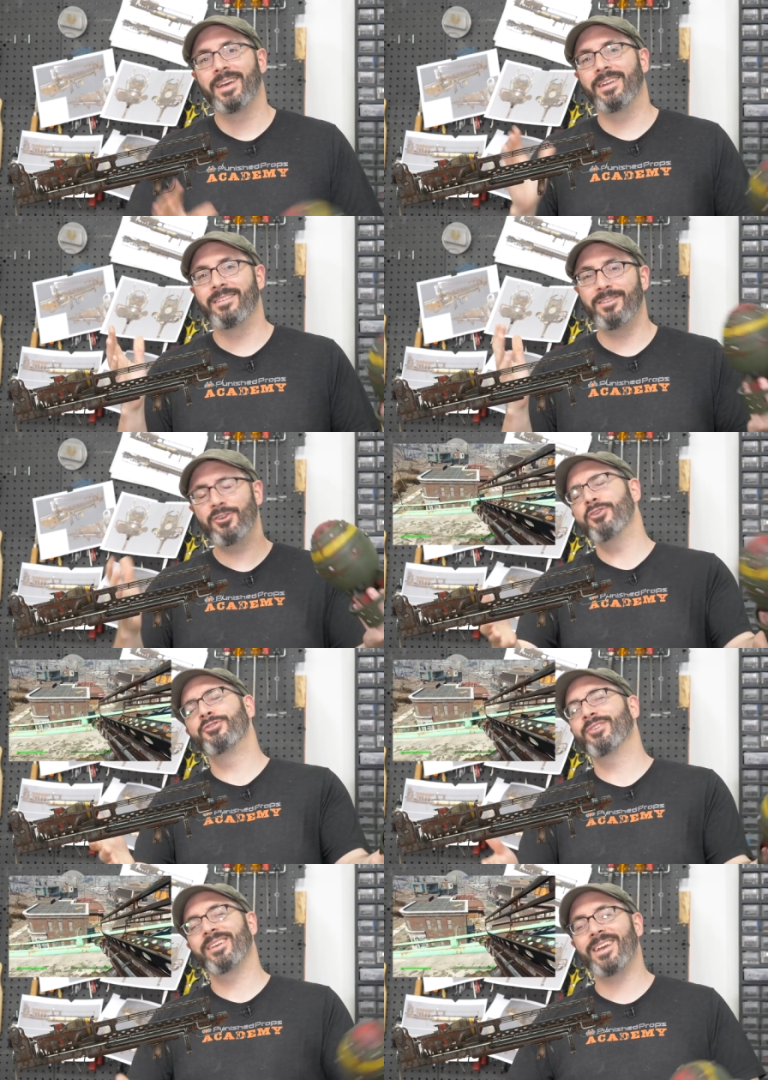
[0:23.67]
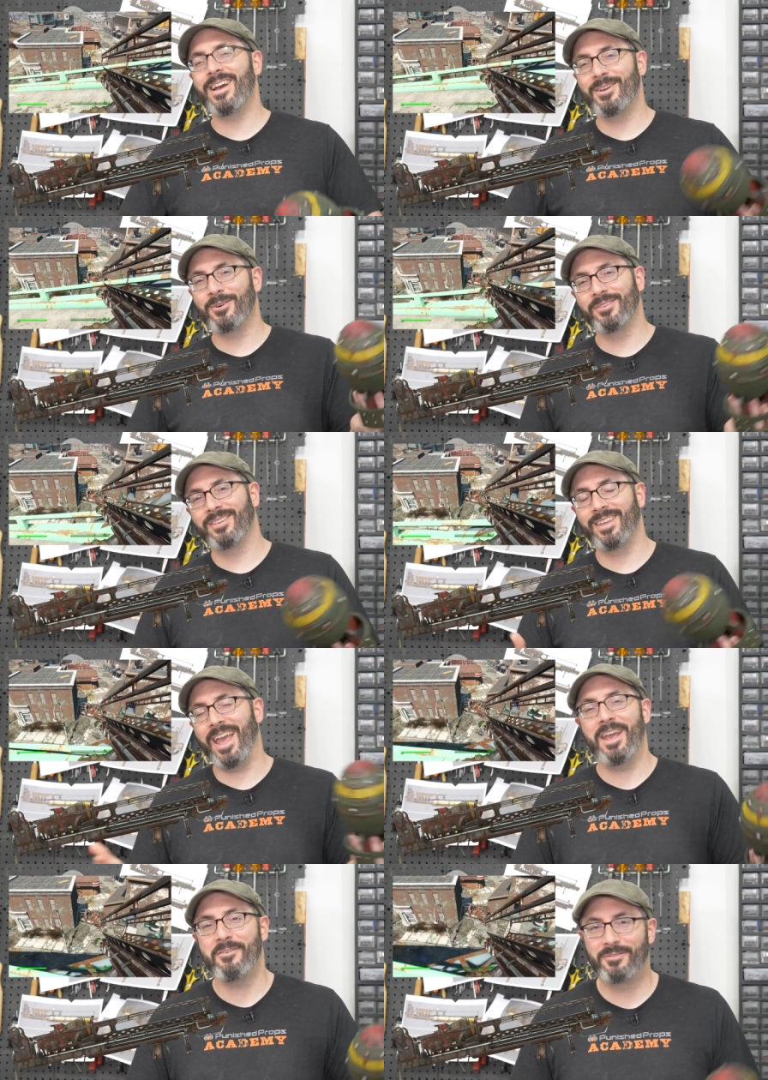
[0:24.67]
And usually I don't
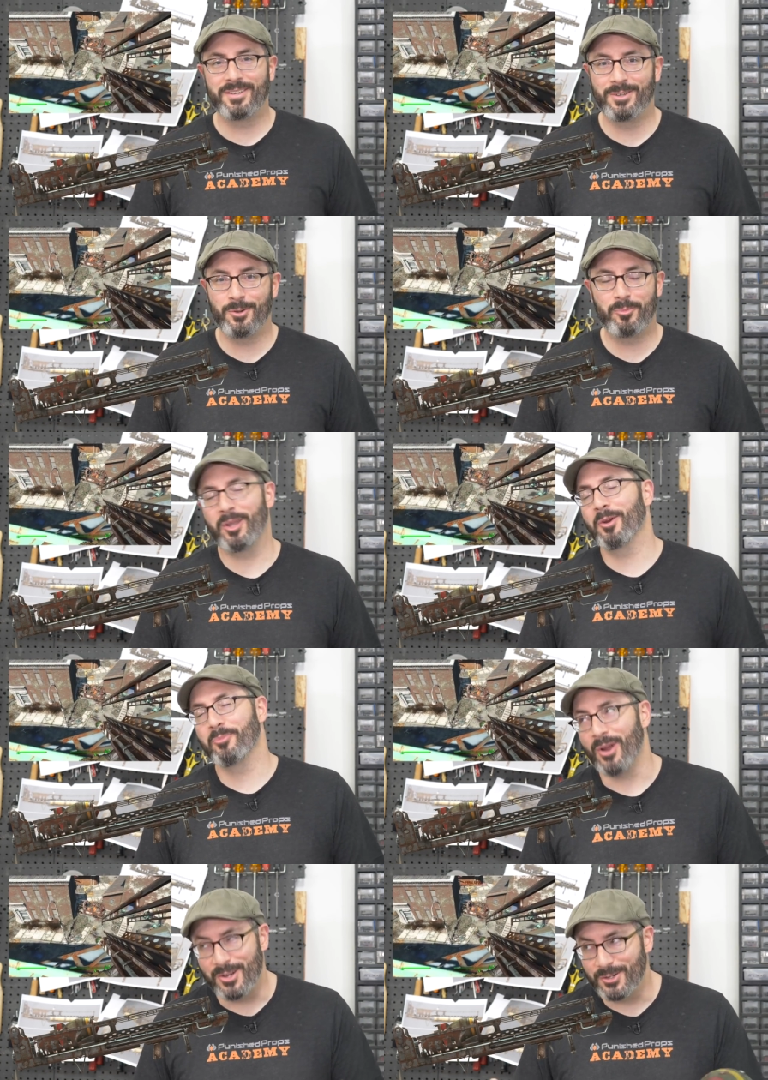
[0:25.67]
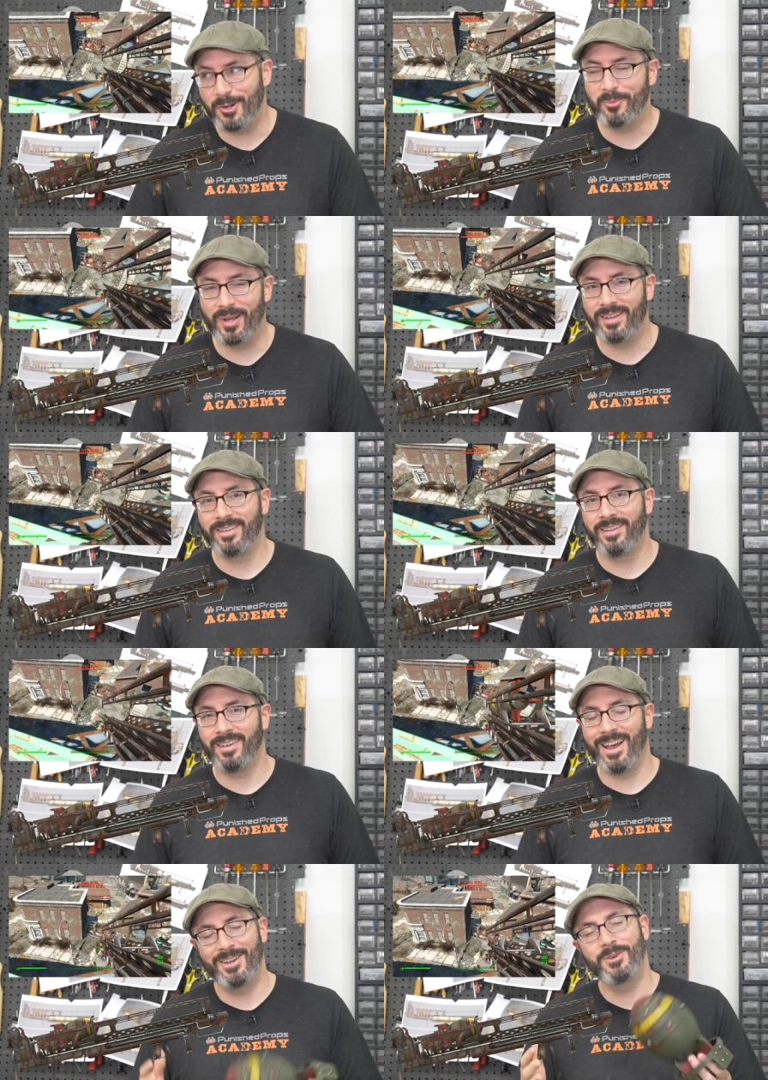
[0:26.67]
cave to peer pressure, but
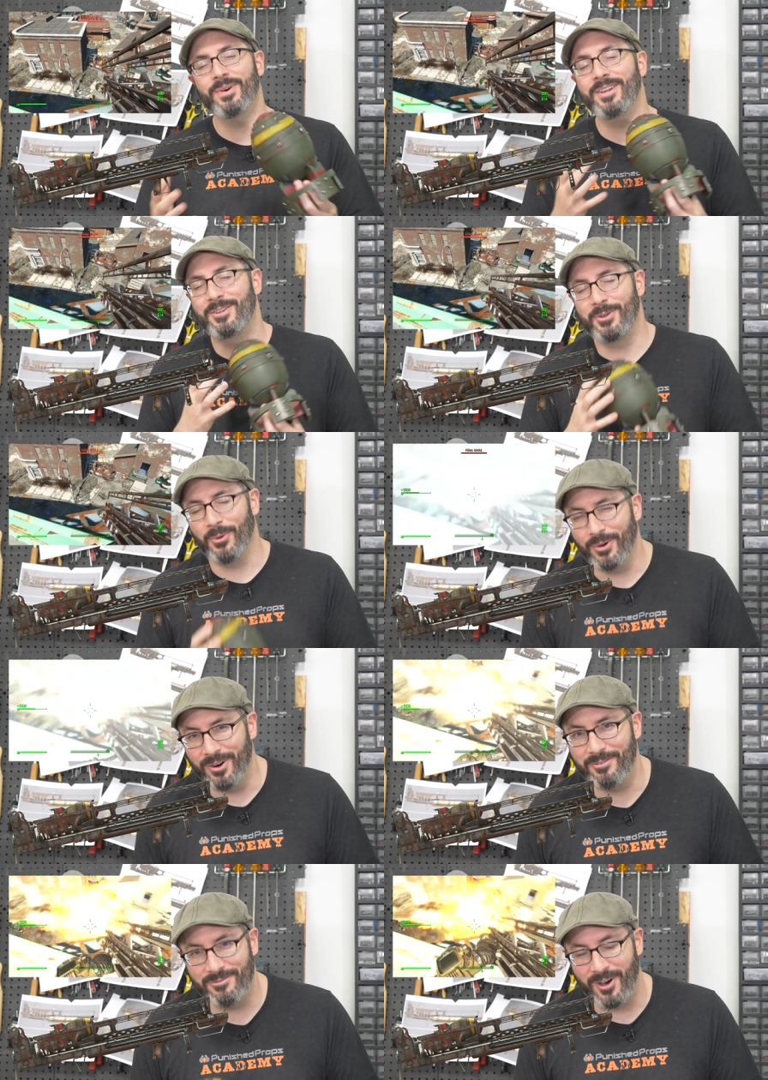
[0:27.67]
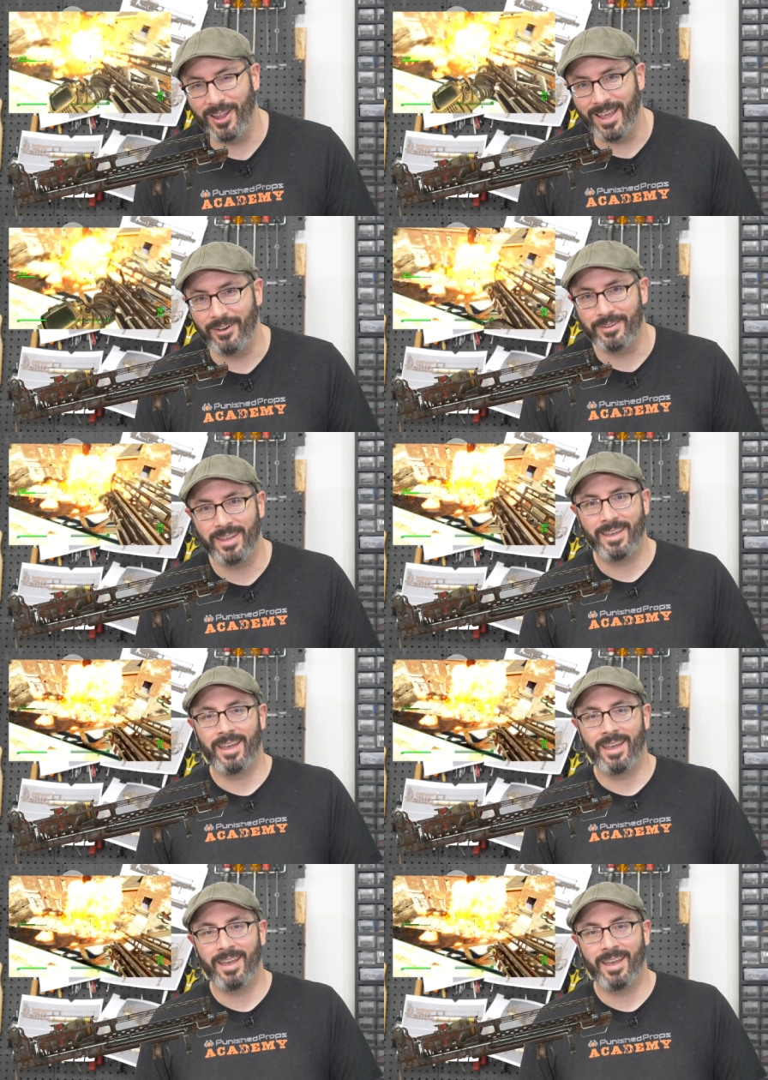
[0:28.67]
I do adore Fallout